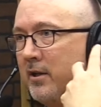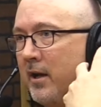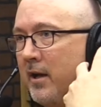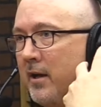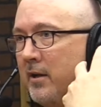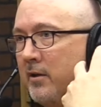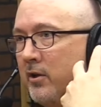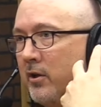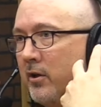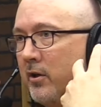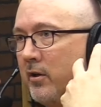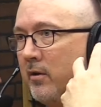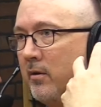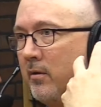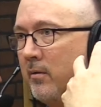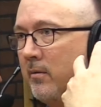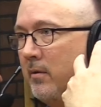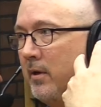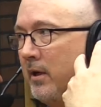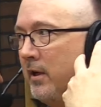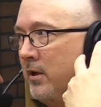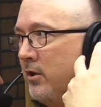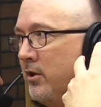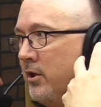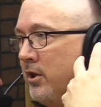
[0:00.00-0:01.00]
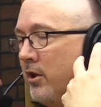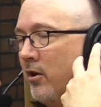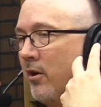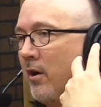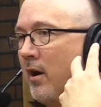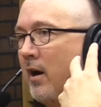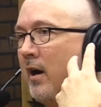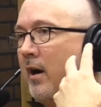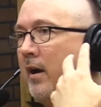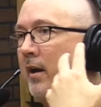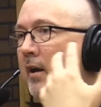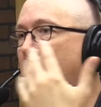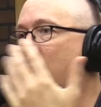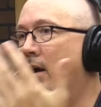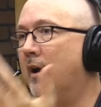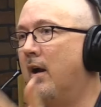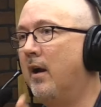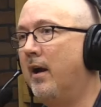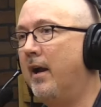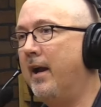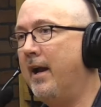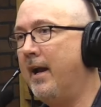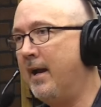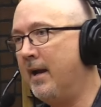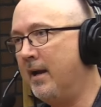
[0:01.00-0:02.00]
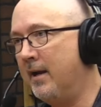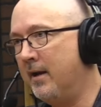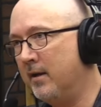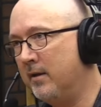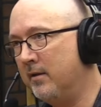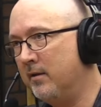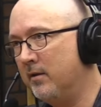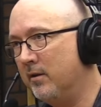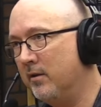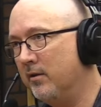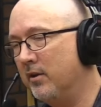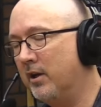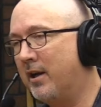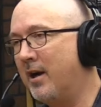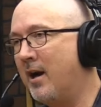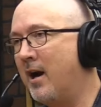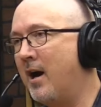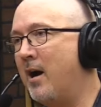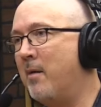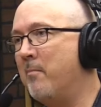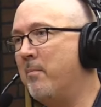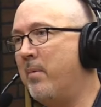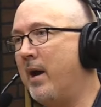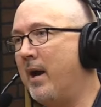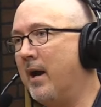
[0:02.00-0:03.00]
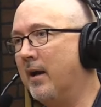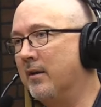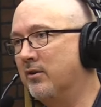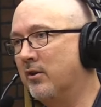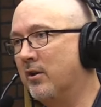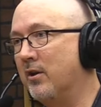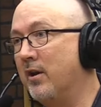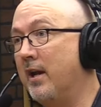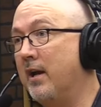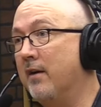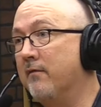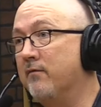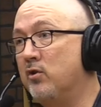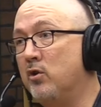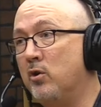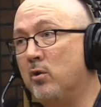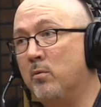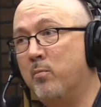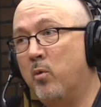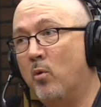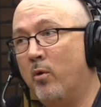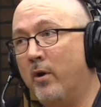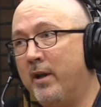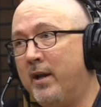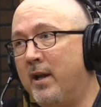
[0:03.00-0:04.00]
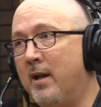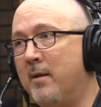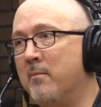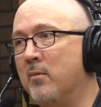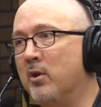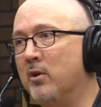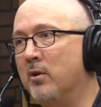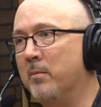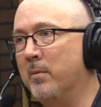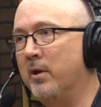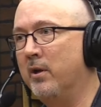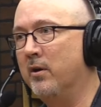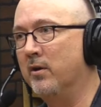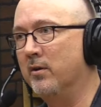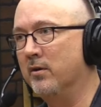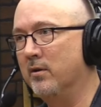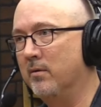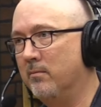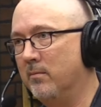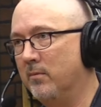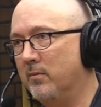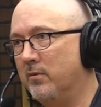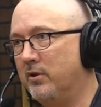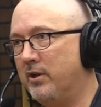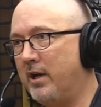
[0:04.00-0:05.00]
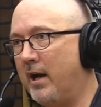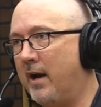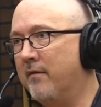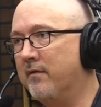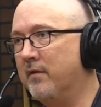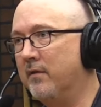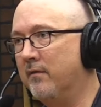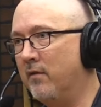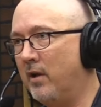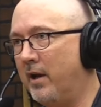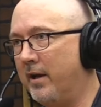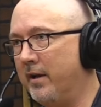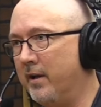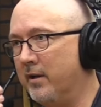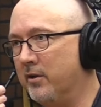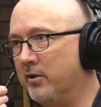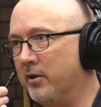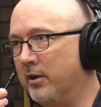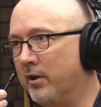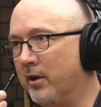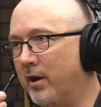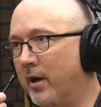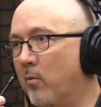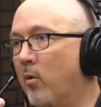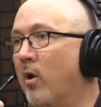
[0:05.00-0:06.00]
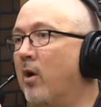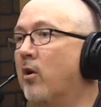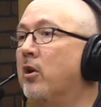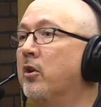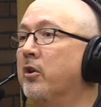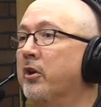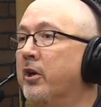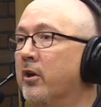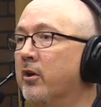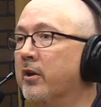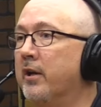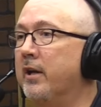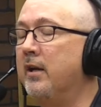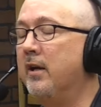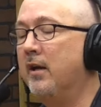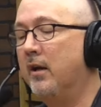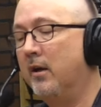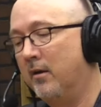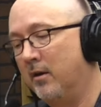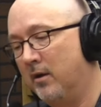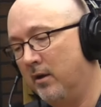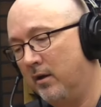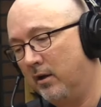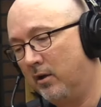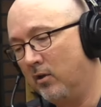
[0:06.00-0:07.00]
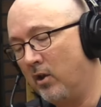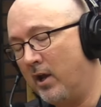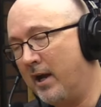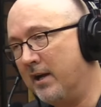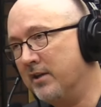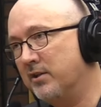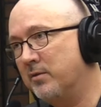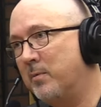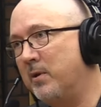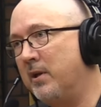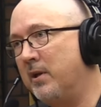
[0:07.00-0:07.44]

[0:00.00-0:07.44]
to enter into your eye, and the compact's going to have 2.8 millimeter shaft of light entering your eye. Well, clearly, glass